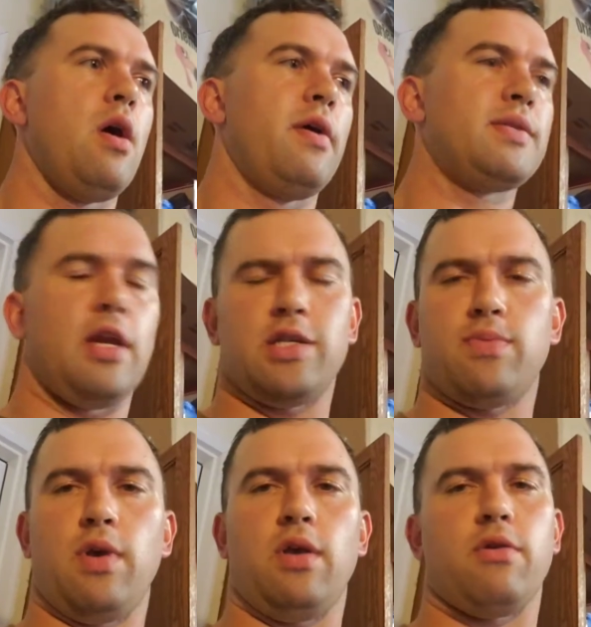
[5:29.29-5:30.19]
Uh, they sent it
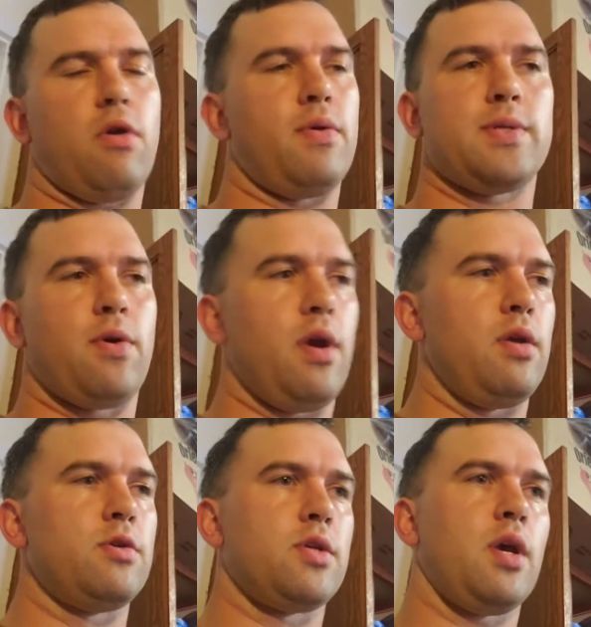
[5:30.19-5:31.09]
to me, and they're always
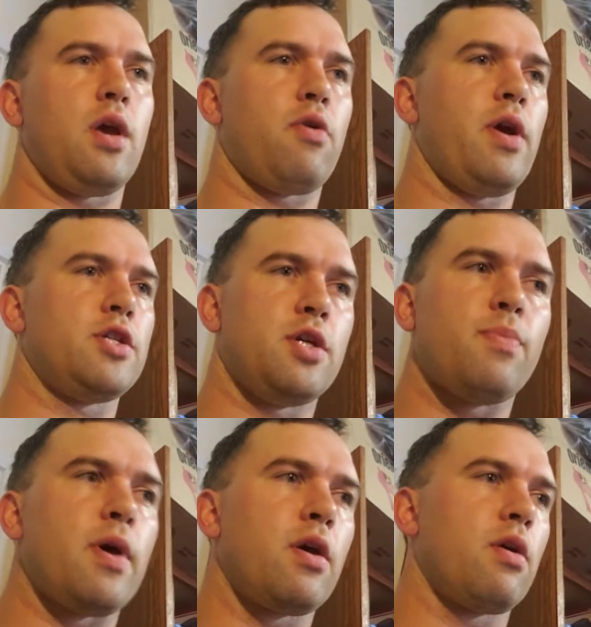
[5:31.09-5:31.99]
great. Usually, I get great
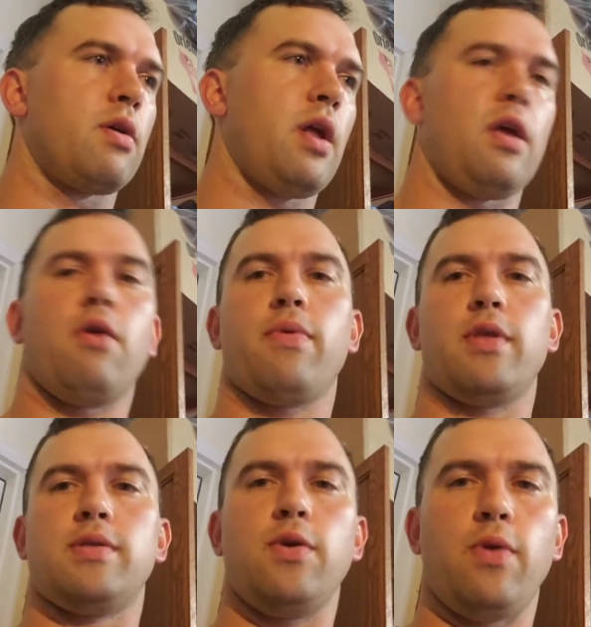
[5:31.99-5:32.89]
shipping. Got it here
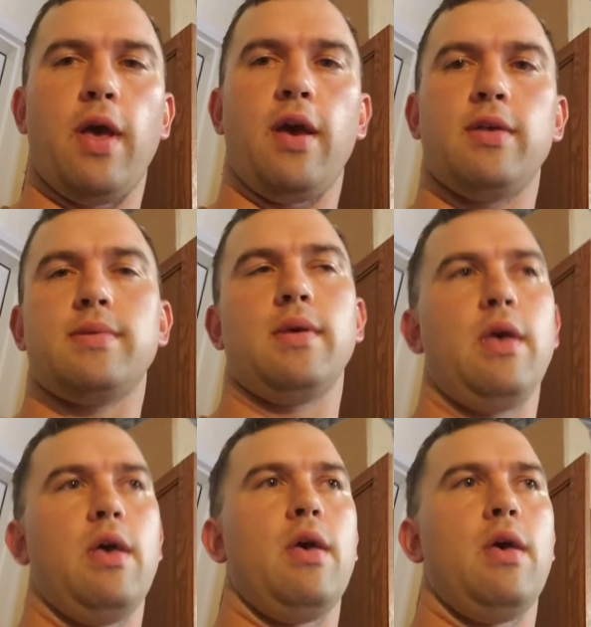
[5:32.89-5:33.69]
within two days.